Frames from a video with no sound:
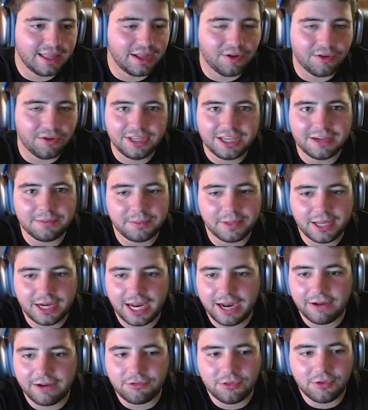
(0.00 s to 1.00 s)
only complaint I
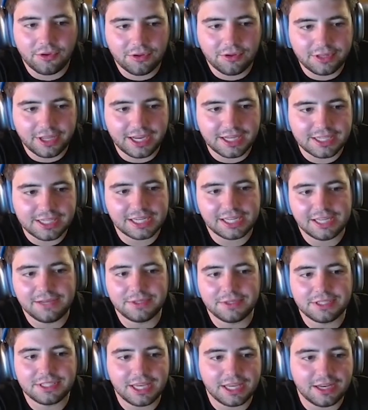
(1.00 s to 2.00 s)
have to the whole night is that he
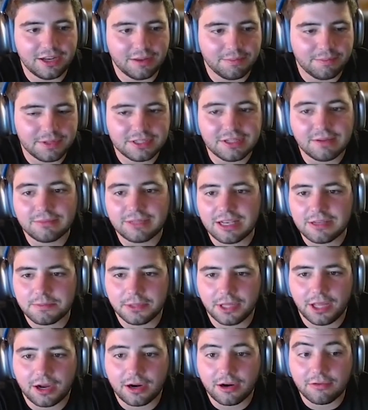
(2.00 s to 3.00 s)
would stand up and sometimes
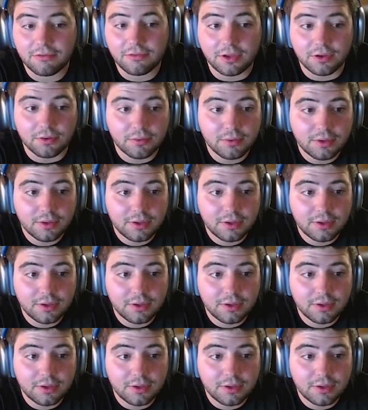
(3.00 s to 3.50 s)
block our view.